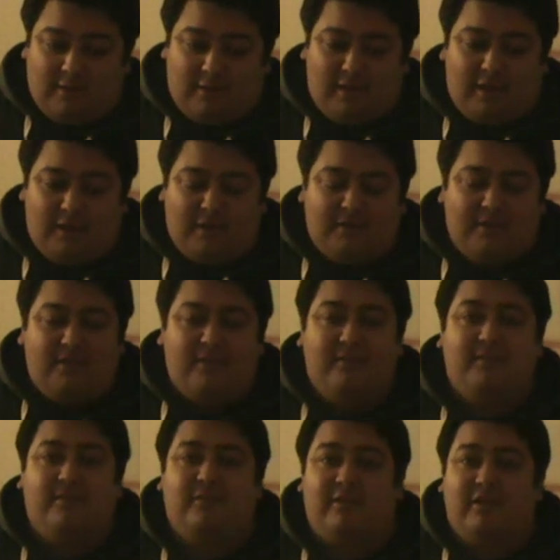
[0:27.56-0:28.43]
And
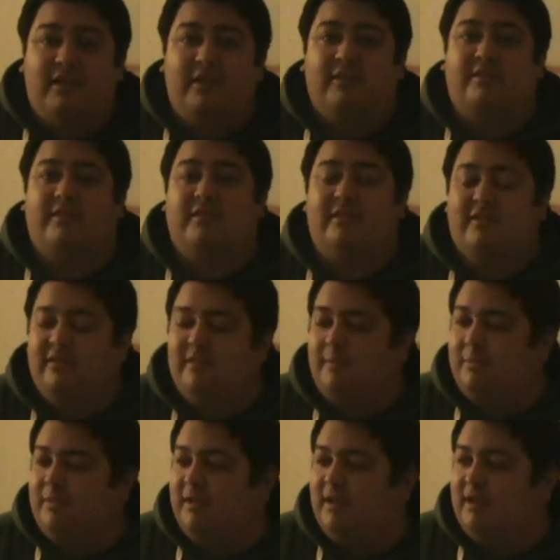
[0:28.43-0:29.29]
this is, like I said, this is
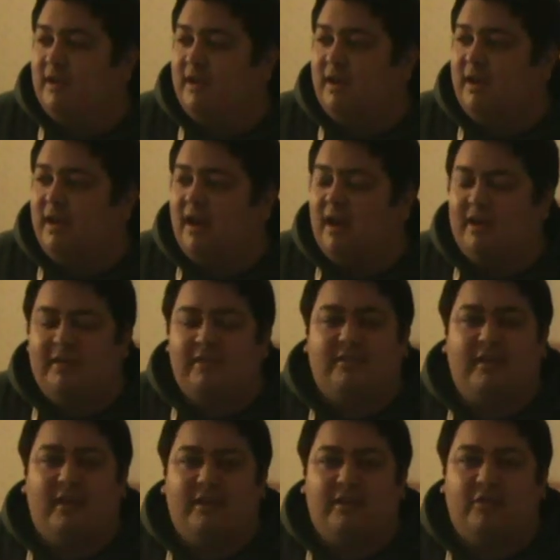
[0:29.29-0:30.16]
something I
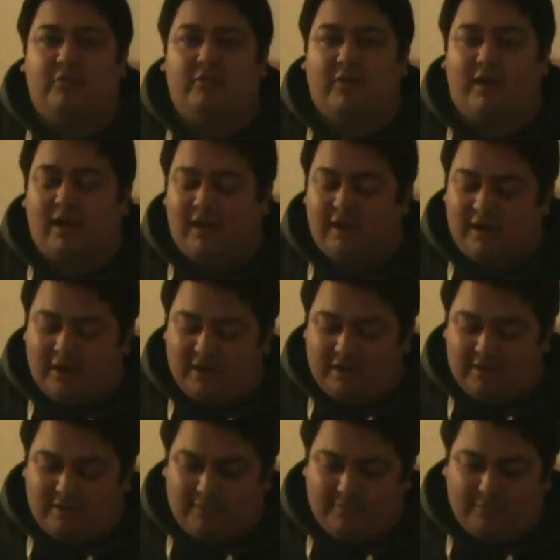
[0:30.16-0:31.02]
decided to try
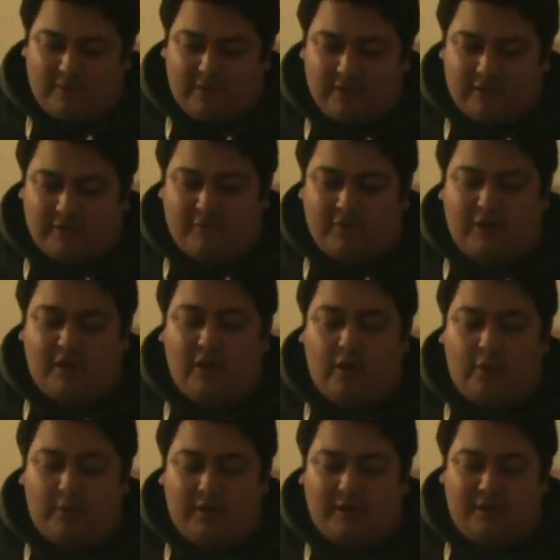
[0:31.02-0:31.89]
and thought I'd give a
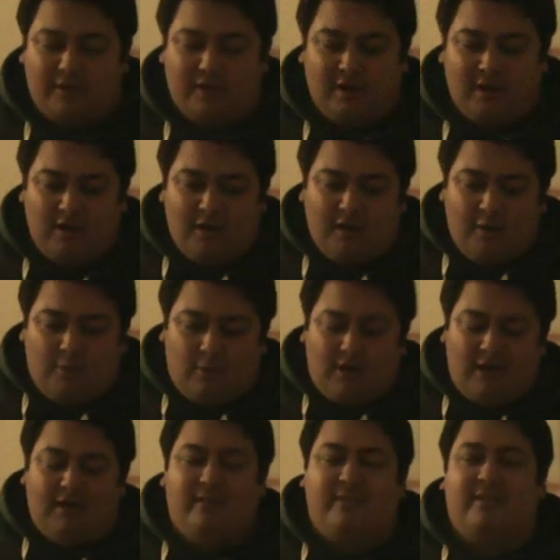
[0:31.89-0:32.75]
go. And
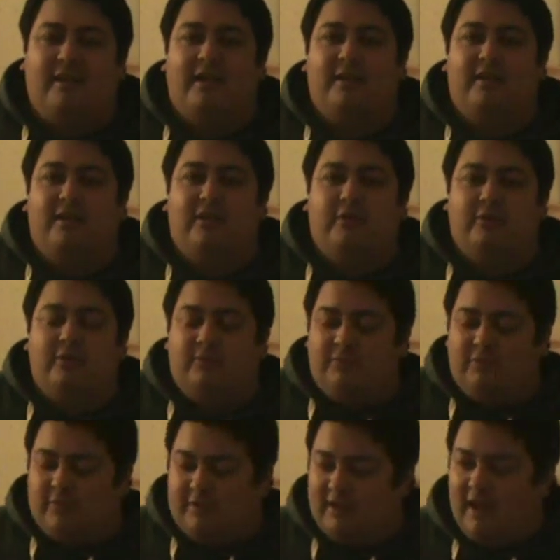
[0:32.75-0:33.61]
what I decided to do
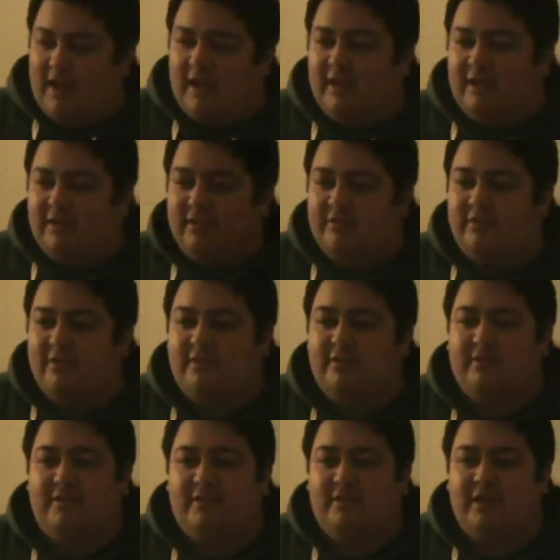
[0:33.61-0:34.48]
for today is
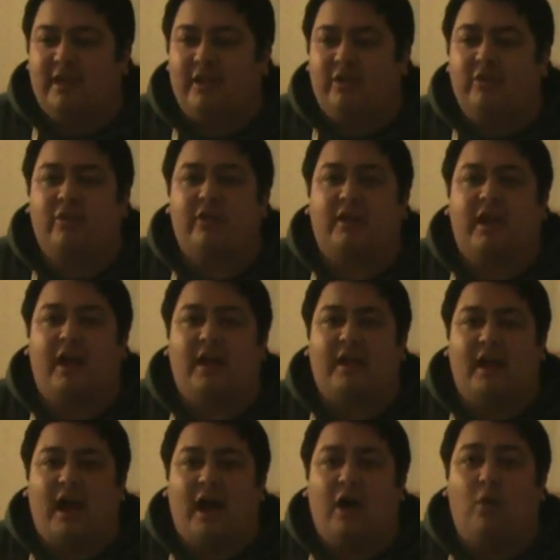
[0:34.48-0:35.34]
just take a look
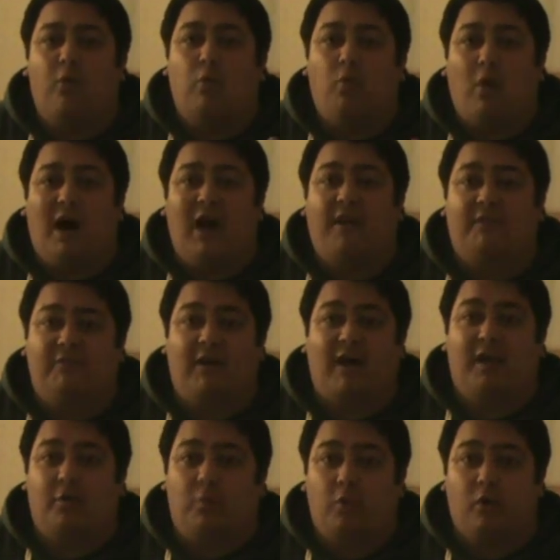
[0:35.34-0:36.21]
at how
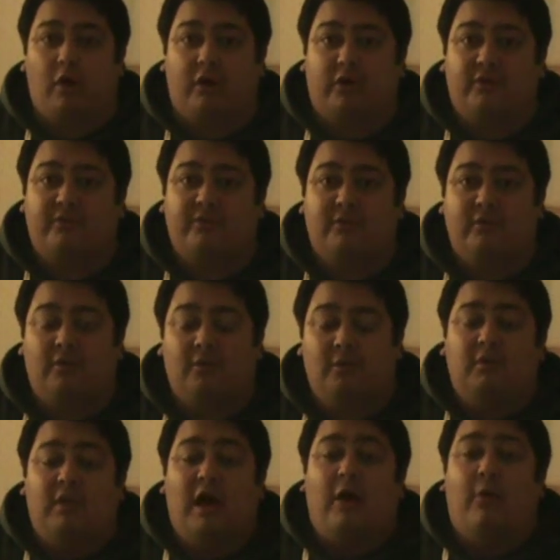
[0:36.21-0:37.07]
Wi-Fi works.
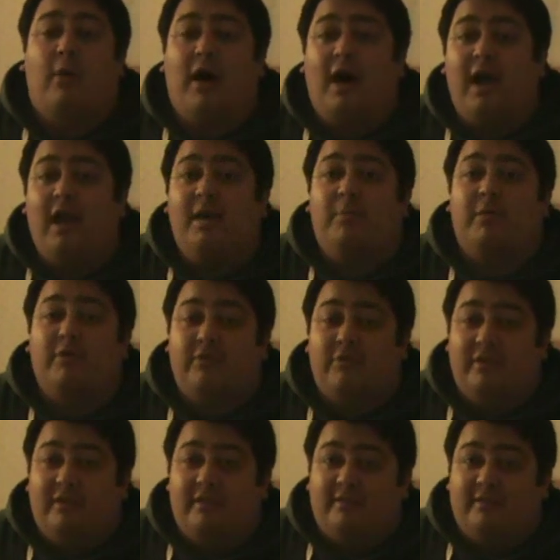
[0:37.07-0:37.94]
Now, I am
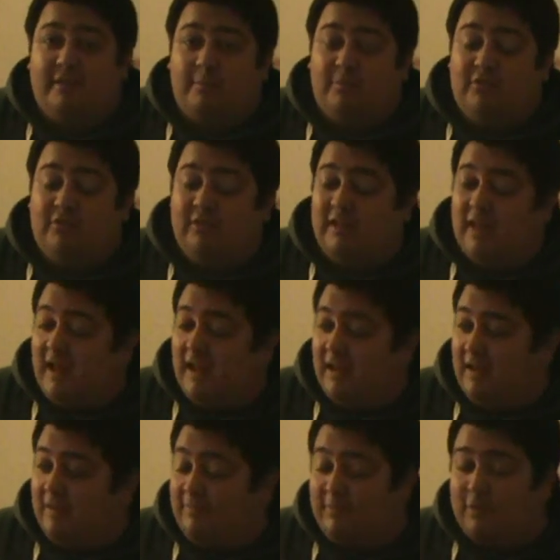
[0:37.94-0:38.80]
under the assumption
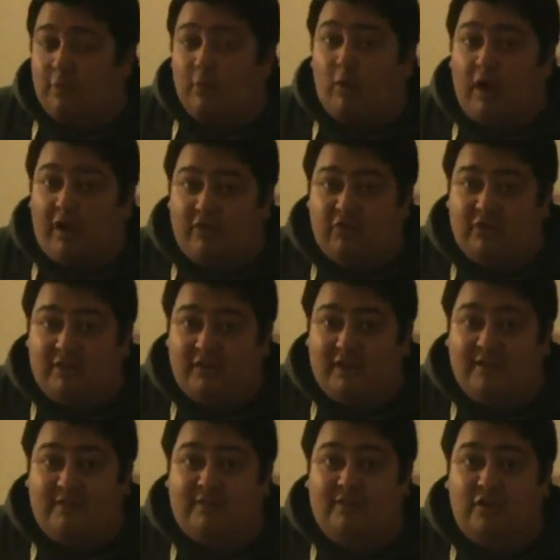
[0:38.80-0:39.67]
that if you're watching
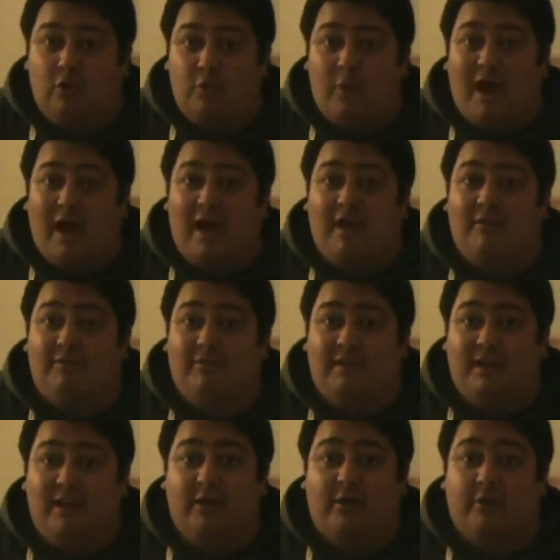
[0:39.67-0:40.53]
this, you
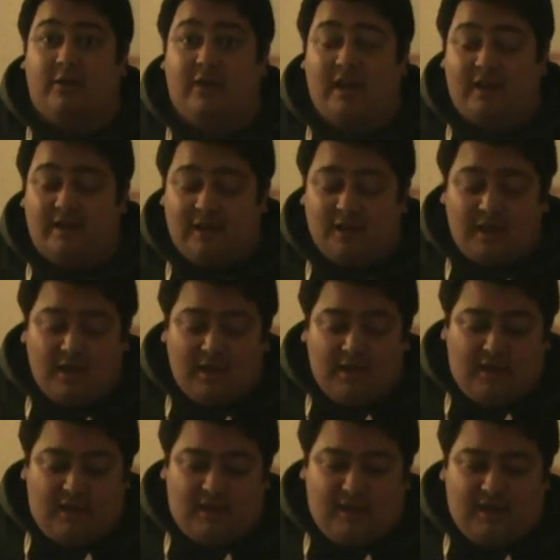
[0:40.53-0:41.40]
have the internet.
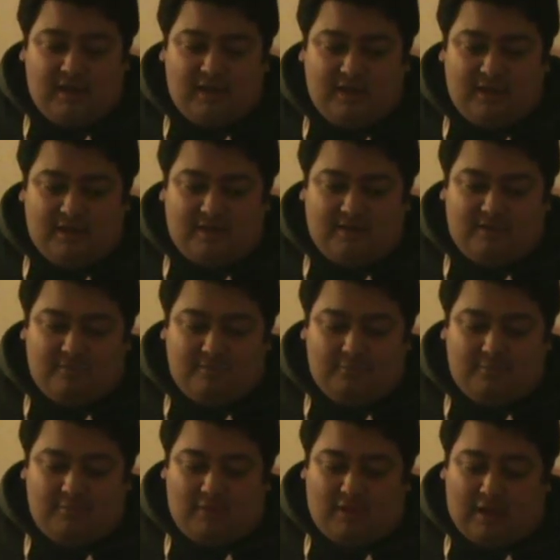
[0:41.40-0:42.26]
And
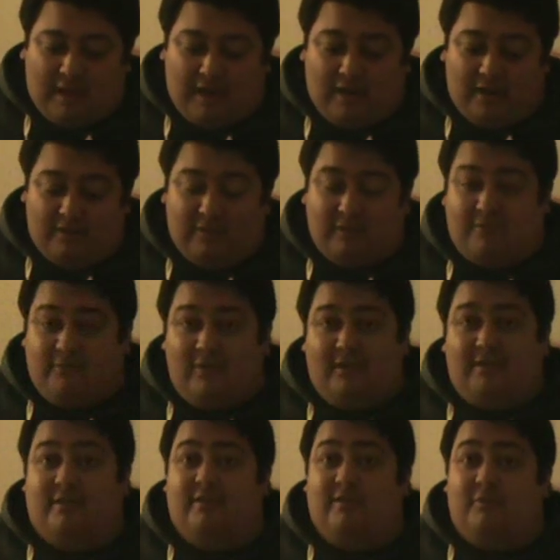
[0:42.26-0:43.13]
let's
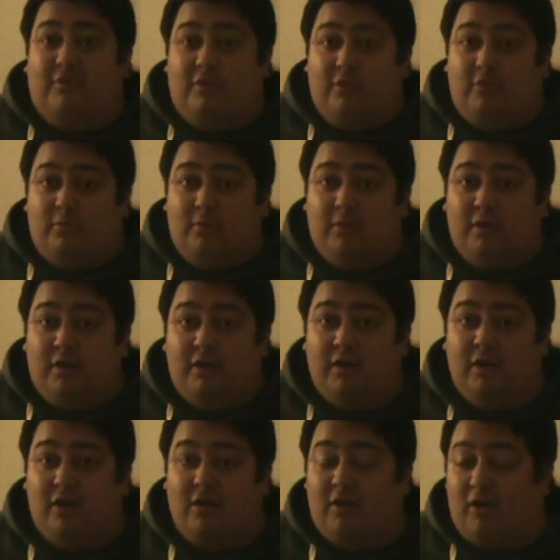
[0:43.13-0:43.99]
face it, if you
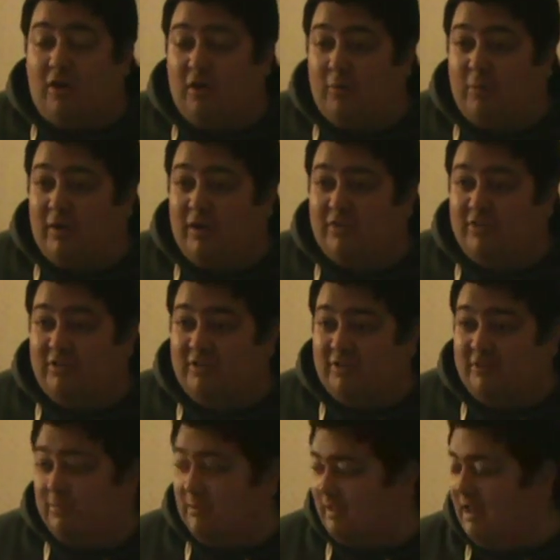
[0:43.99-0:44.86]
are watching
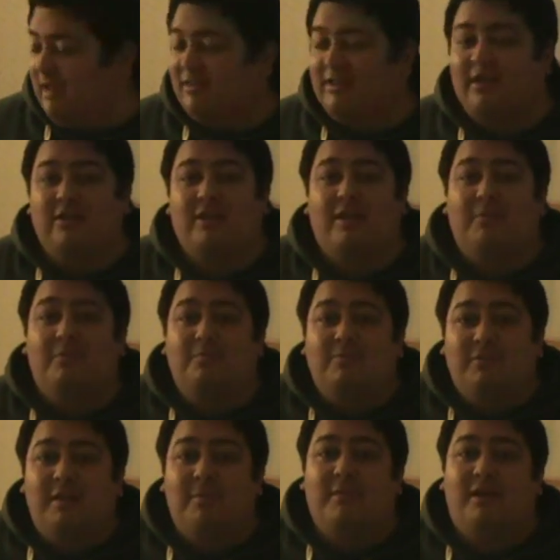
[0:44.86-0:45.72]
this without the
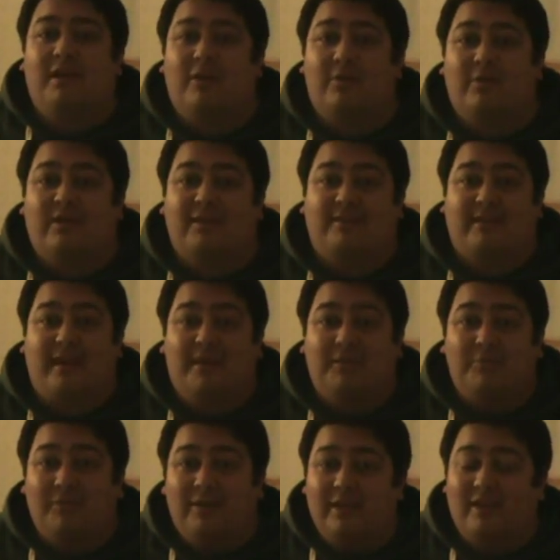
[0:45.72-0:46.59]
internet, let me know, because
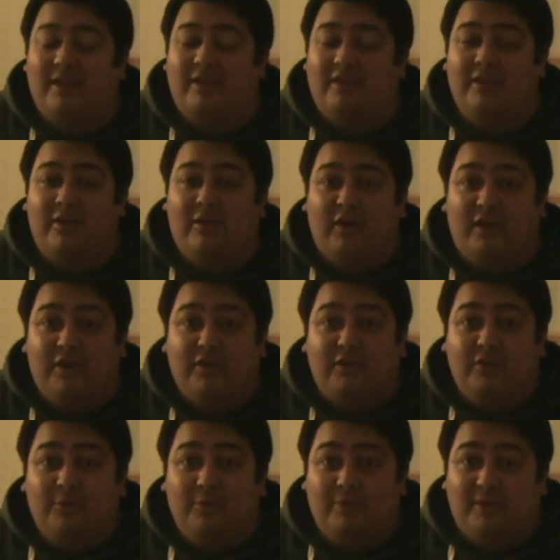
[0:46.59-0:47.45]
I'd really like to know how
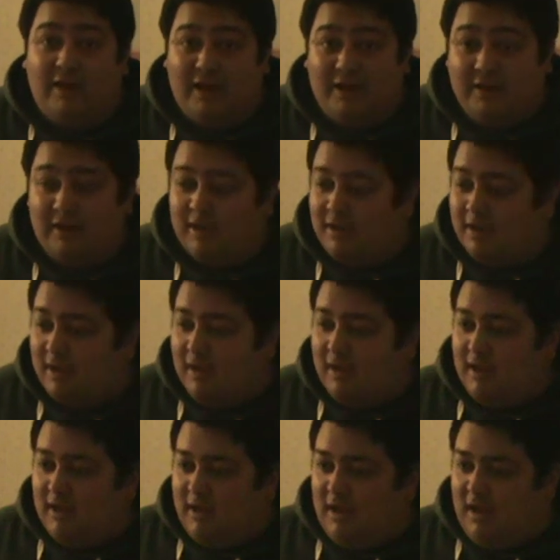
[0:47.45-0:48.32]
you're doing
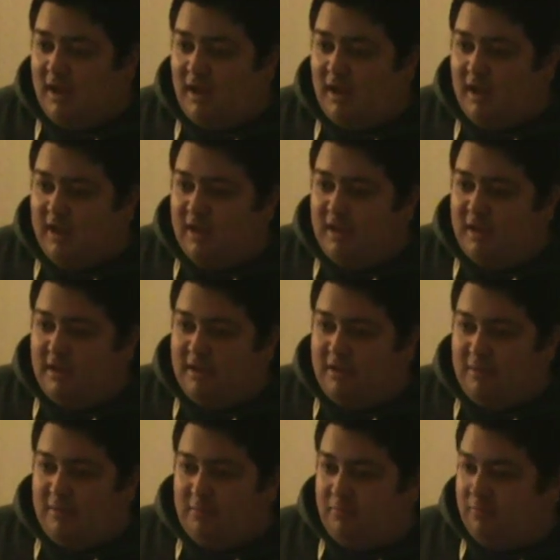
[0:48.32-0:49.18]

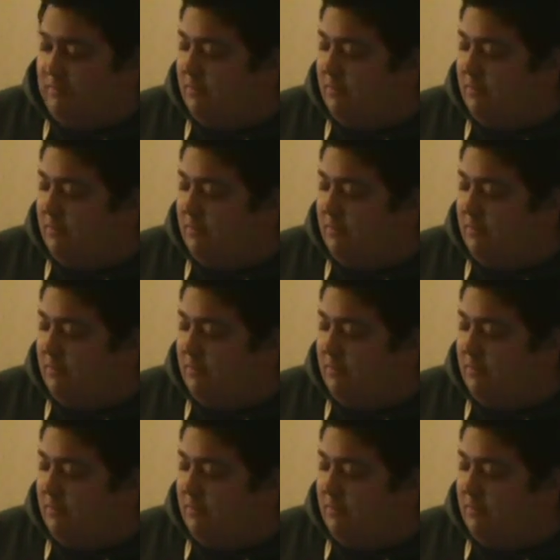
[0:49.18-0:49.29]
that.